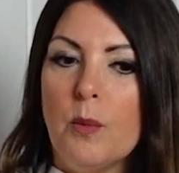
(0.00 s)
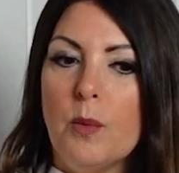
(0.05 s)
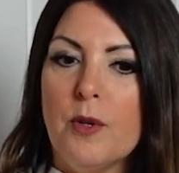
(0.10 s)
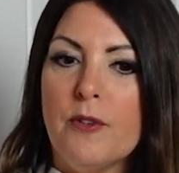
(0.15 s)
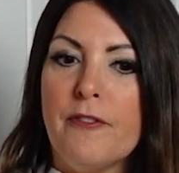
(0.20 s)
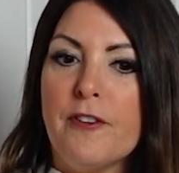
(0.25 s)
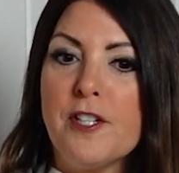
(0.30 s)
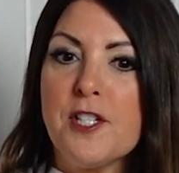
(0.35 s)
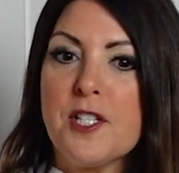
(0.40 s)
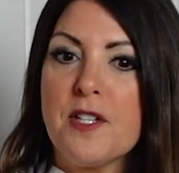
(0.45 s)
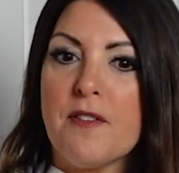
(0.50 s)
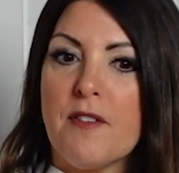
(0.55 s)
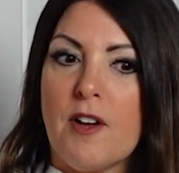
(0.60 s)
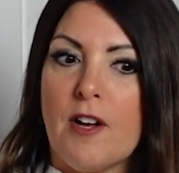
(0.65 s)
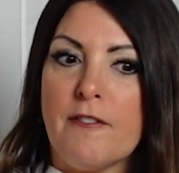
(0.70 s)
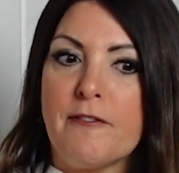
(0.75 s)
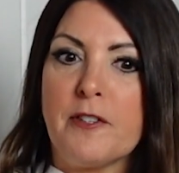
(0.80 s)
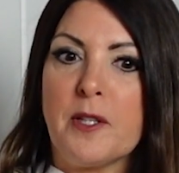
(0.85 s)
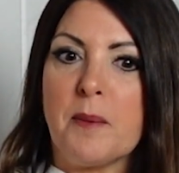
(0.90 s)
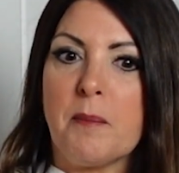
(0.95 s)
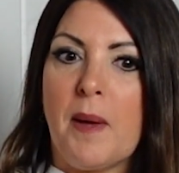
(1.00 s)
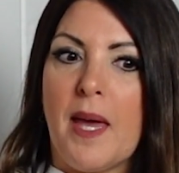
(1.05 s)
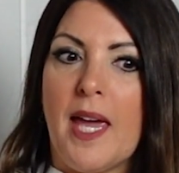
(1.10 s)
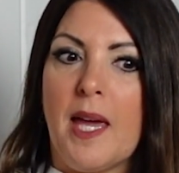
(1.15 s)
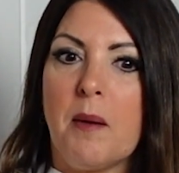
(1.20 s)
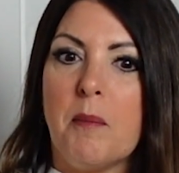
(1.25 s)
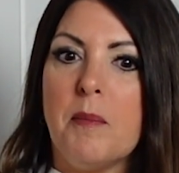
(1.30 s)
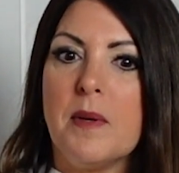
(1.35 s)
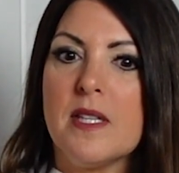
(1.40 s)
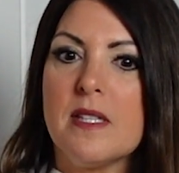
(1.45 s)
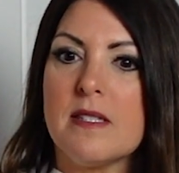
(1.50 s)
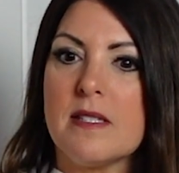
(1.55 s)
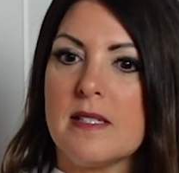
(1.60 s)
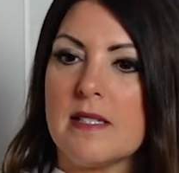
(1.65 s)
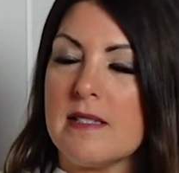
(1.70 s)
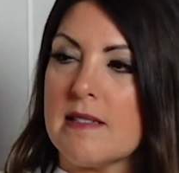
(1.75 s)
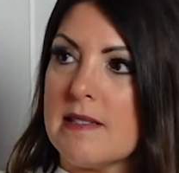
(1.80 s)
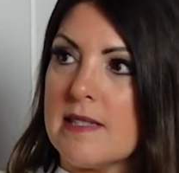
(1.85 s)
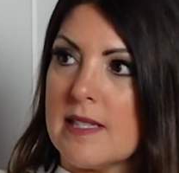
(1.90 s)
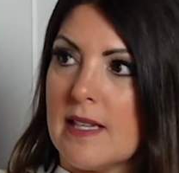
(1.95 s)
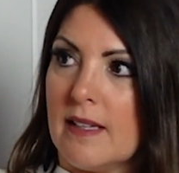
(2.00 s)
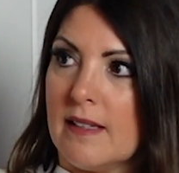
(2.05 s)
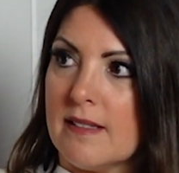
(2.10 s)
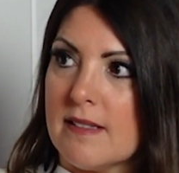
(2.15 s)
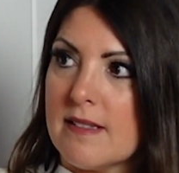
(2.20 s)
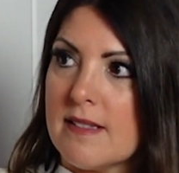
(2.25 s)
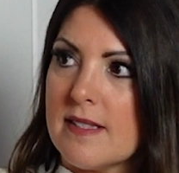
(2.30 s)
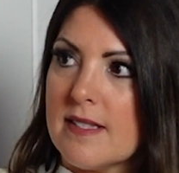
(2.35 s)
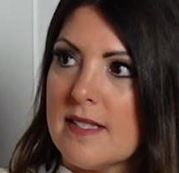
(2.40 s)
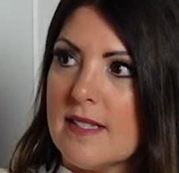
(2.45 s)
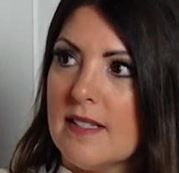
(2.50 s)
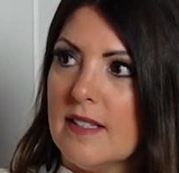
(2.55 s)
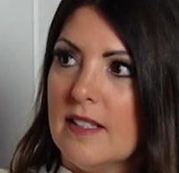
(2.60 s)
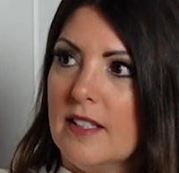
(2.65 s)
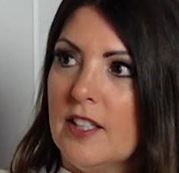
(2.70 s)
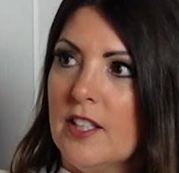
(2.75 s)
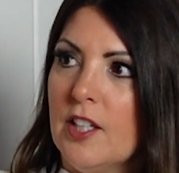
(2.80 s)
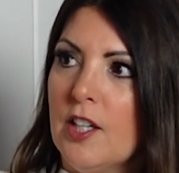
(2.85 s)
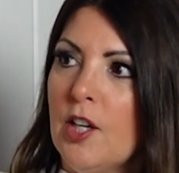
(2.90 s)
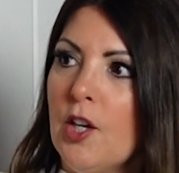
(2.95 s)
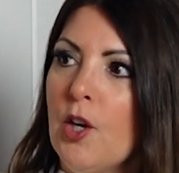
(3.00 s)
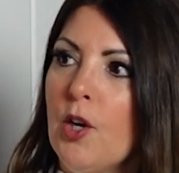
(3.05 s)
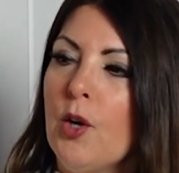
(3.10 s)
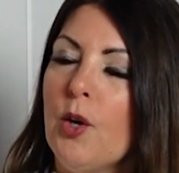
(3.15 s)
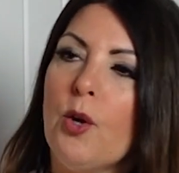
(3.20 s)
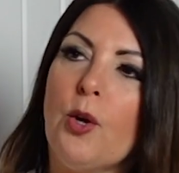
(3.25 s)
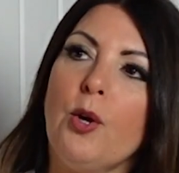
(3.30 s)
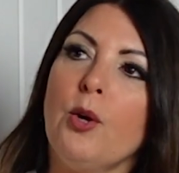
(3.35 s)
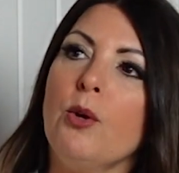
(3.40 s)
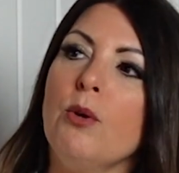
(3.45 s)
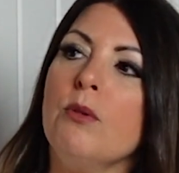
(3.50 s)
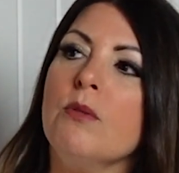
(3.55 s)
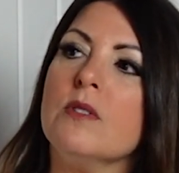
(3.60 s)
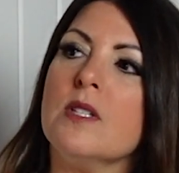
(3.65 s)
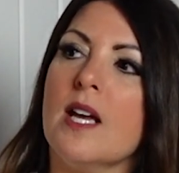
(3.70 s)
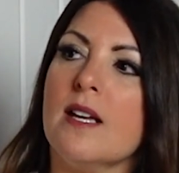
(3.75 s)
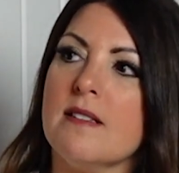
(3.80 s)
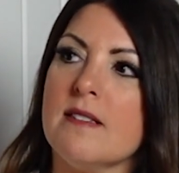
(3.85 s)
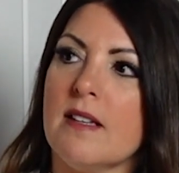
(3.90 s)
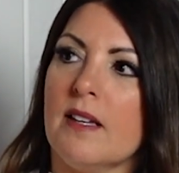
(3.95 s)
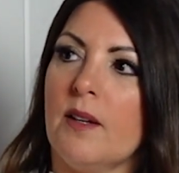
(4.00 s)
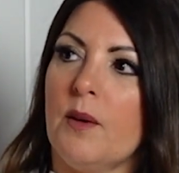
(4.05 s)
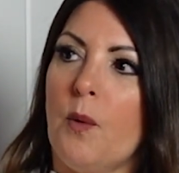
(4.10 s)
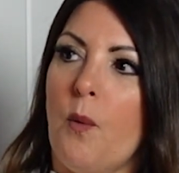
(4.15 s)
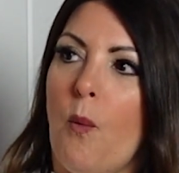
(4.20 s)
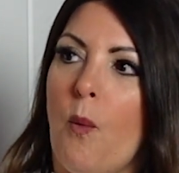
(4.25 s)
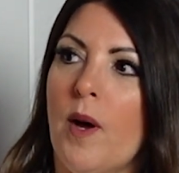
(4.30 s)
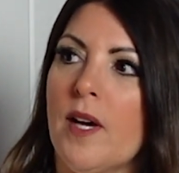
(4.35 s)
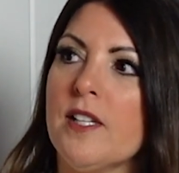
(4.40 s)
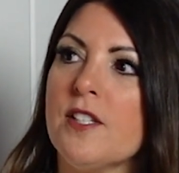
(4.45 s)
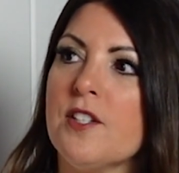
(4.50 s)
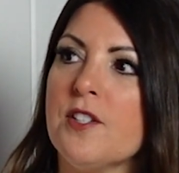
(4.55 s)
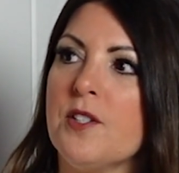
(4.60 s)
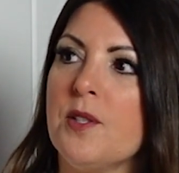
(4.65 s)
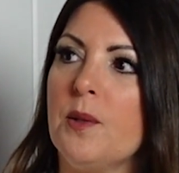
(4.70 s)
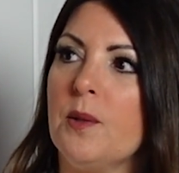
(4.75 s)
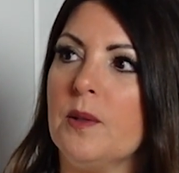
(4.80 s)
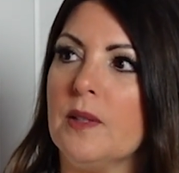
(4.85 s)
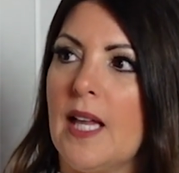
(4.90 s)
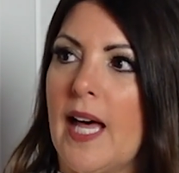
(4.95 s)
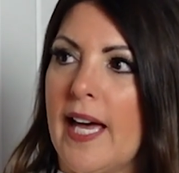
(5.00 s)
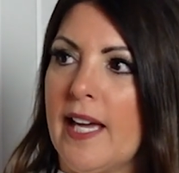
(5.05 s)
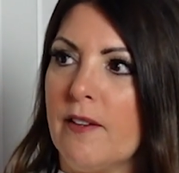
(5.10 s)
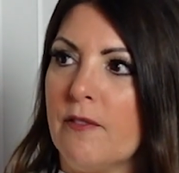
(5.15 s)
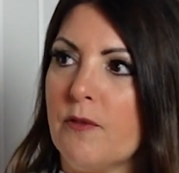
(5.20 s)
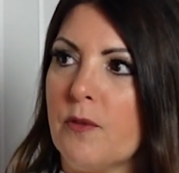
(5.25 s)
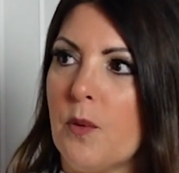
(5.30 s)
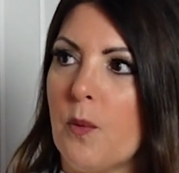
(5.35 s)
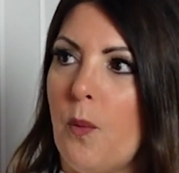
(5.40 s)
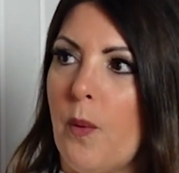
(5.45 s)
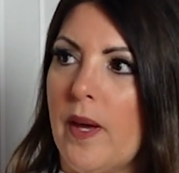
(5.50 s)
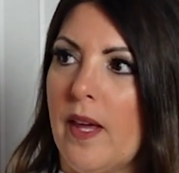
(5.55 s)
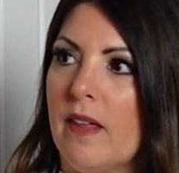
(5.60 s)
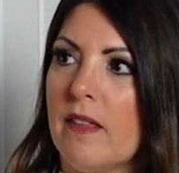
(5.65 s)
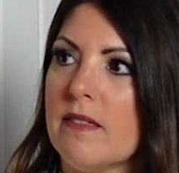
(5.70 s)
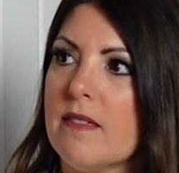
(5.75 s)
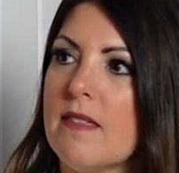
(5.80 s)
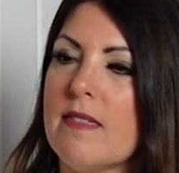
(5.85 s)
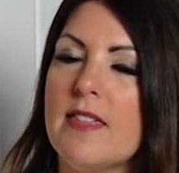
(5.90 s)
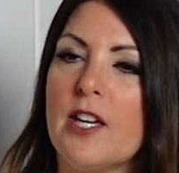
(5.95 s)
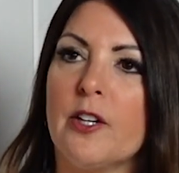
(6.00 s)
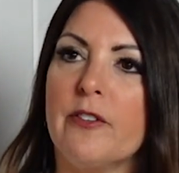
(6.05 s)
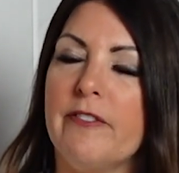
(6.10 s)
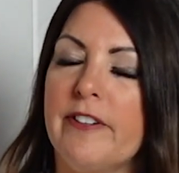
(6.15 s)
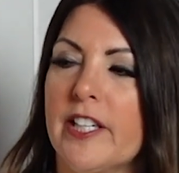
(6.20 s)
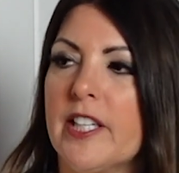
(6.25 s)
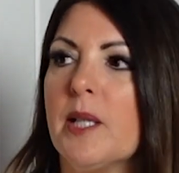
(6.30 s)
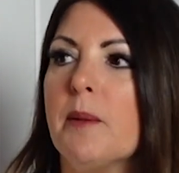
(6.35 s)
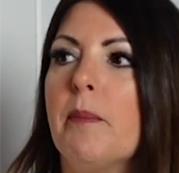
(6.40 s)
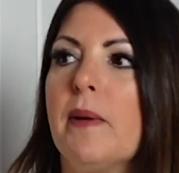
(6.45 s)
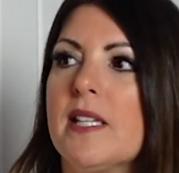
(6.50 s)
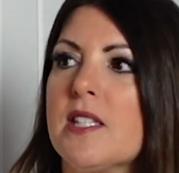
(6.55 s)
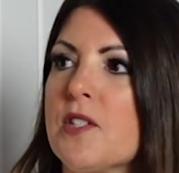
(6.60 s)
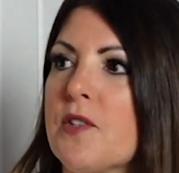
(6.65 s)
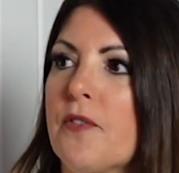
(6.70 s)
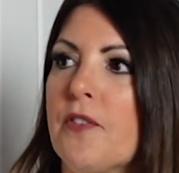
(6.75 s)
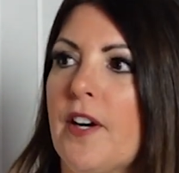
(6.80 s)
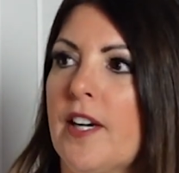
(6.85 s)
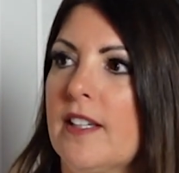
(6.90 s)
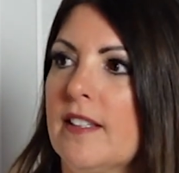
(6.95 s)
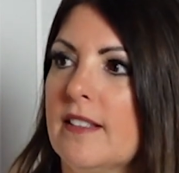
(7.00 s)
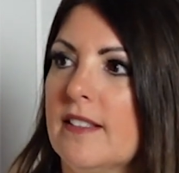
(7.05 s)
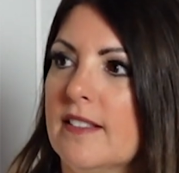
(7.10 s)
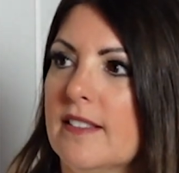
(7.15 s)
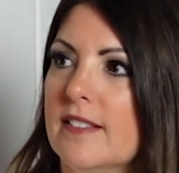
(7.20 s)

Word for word: Well, first of all, from a business sense, who doesn't want to do life with their very best friend?